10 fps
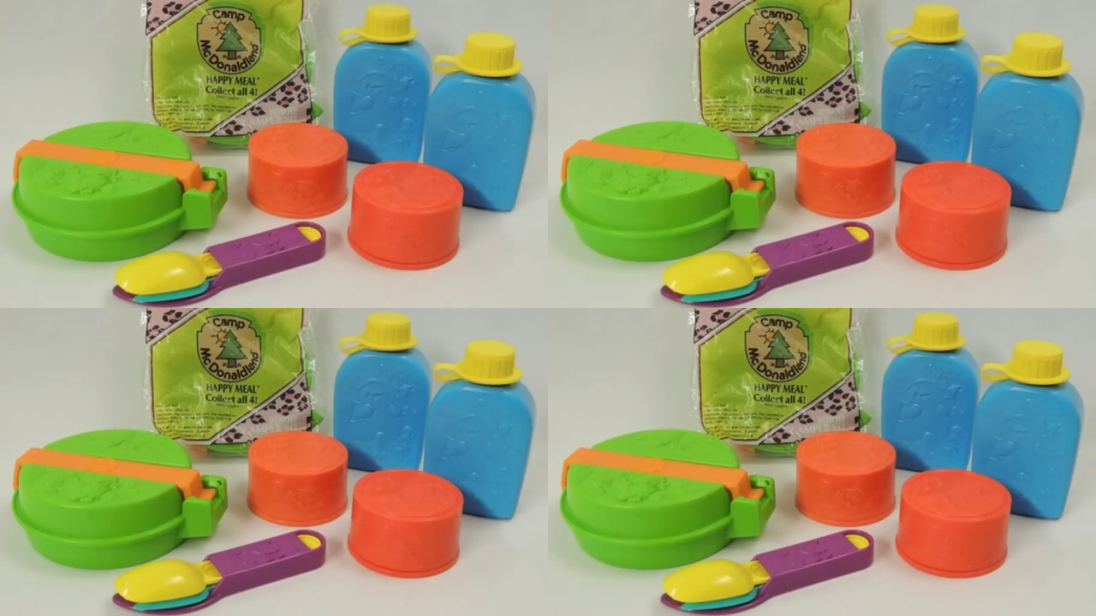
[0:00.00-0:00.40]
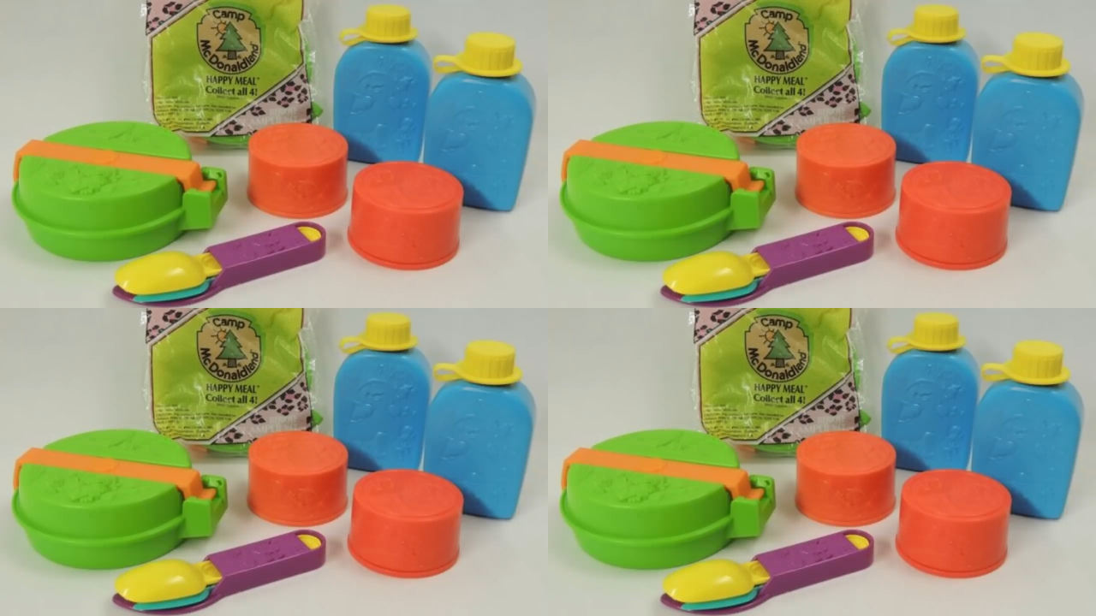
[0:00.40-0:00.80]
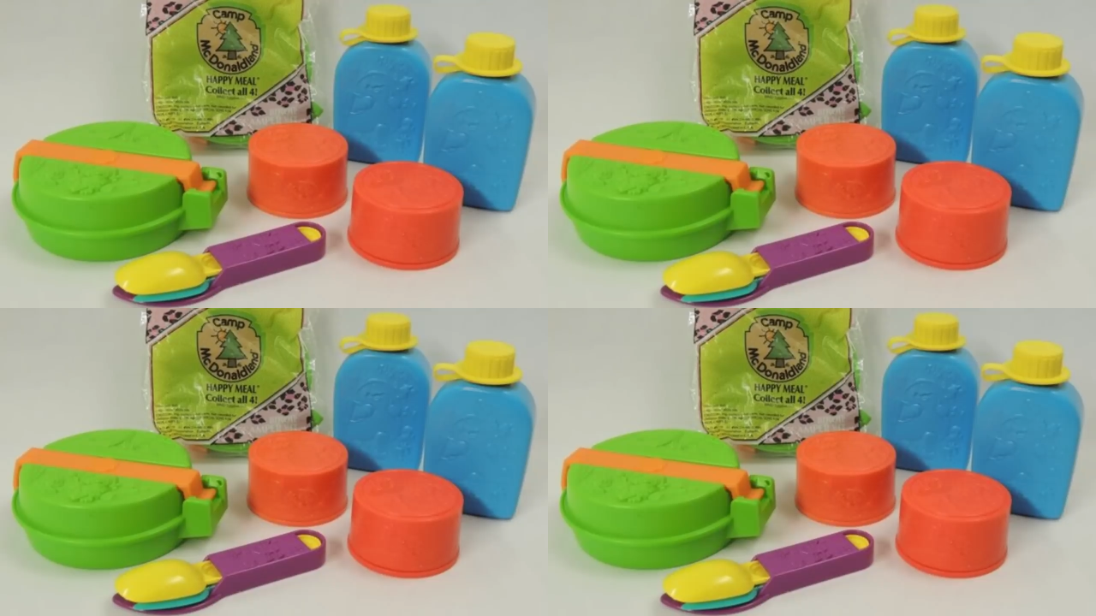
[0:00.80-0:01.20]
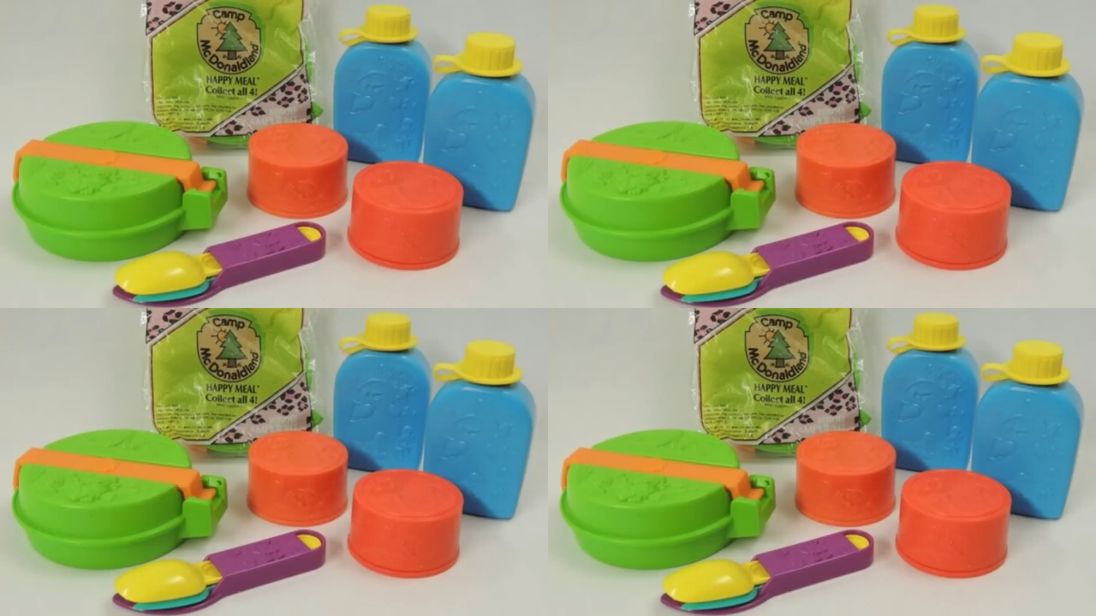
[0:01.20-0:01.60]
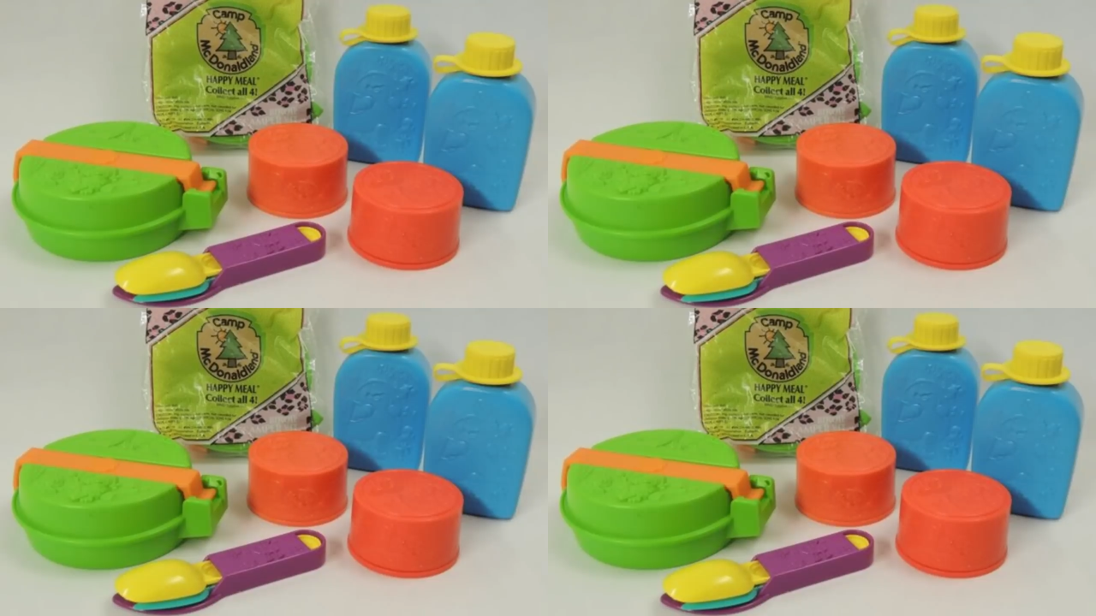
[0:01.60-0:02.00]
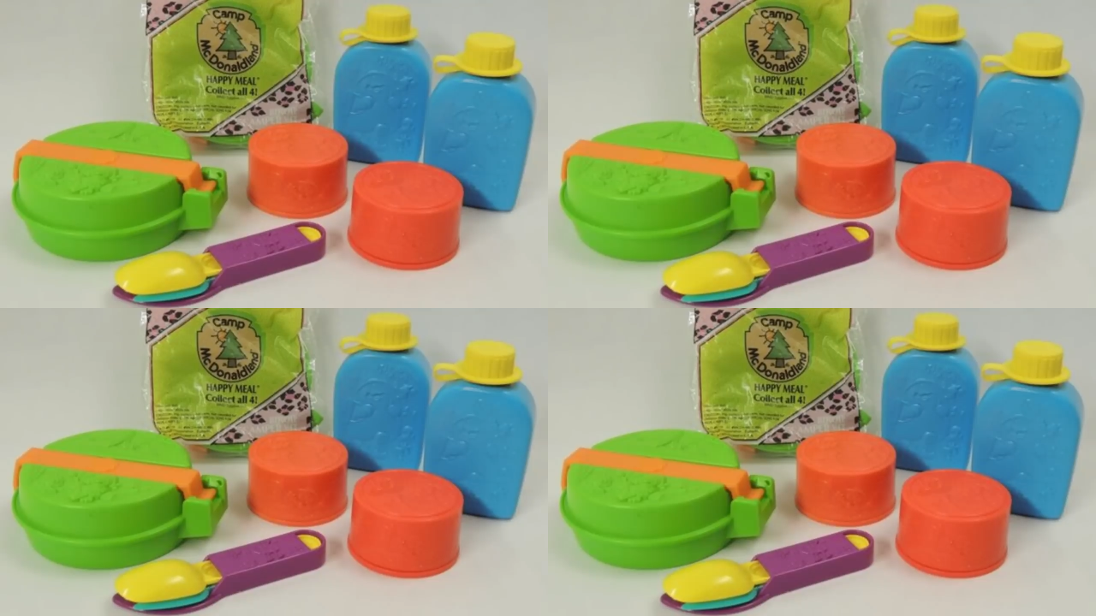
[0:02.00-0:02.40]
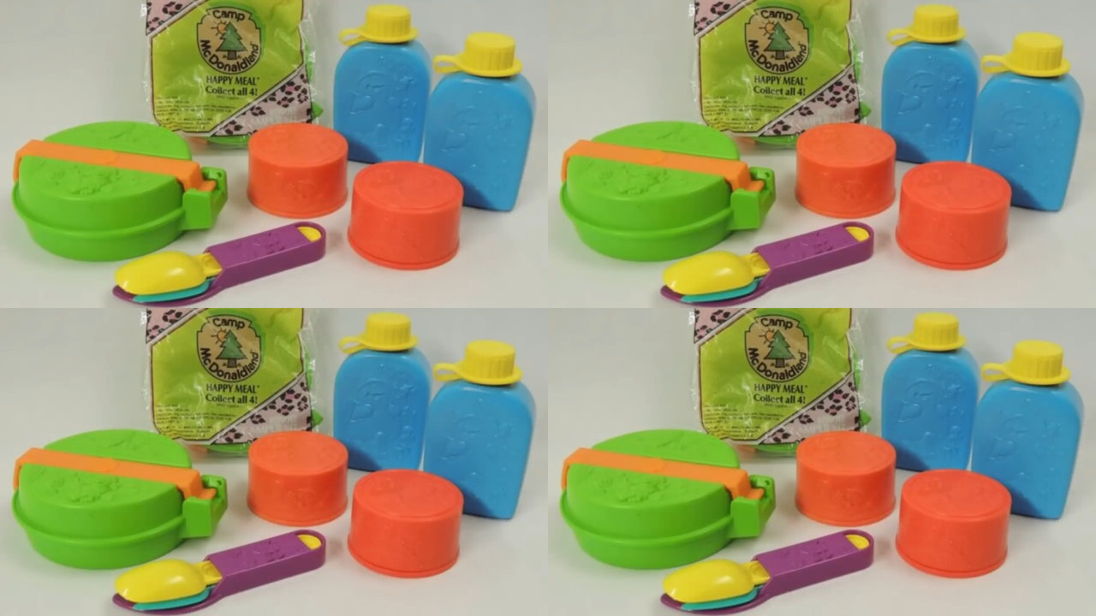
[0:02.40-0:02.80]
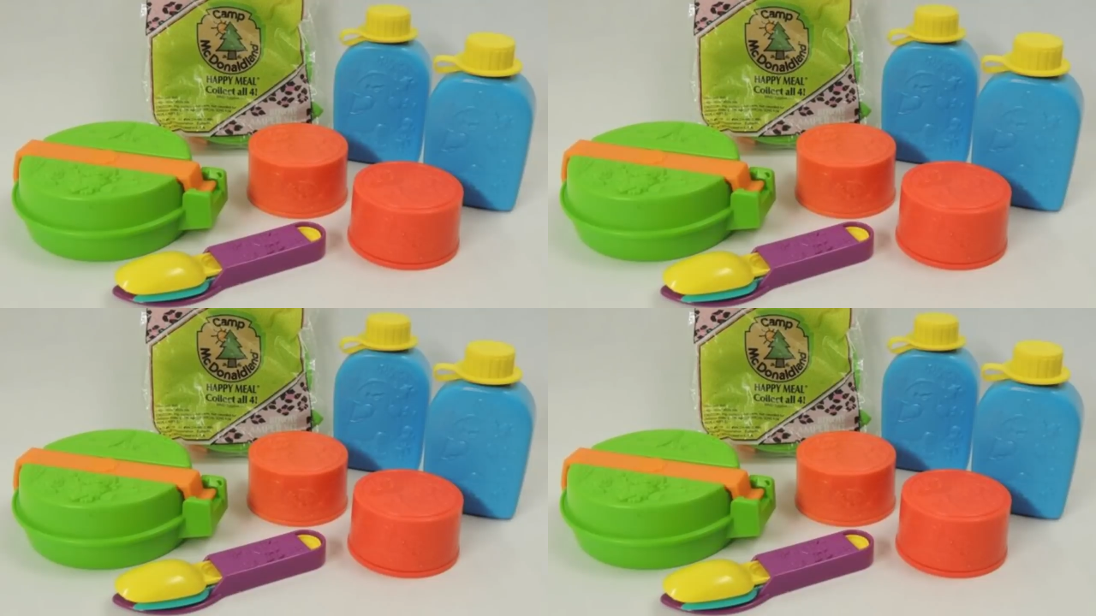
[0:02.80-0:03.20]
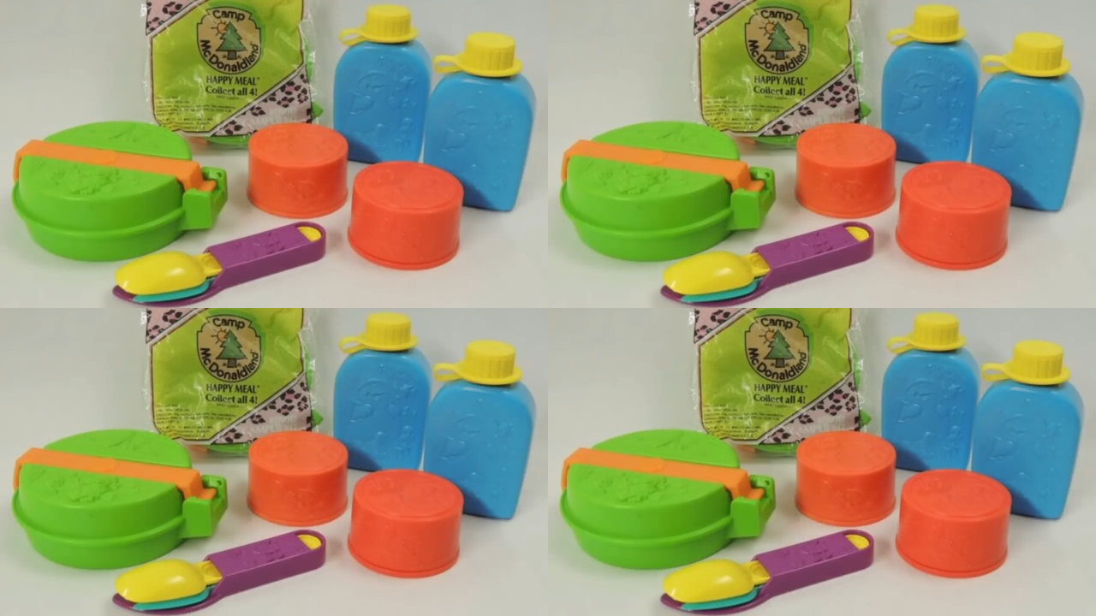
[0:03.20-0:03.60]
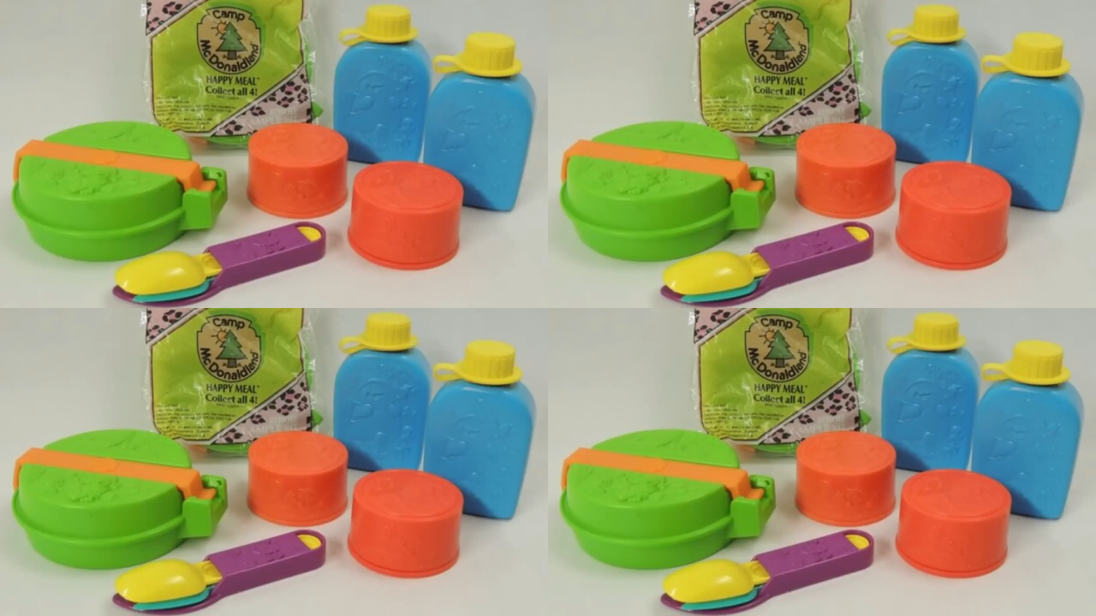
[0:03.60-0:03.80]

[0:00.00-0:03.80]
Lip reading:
Nobody's mouth can be seen.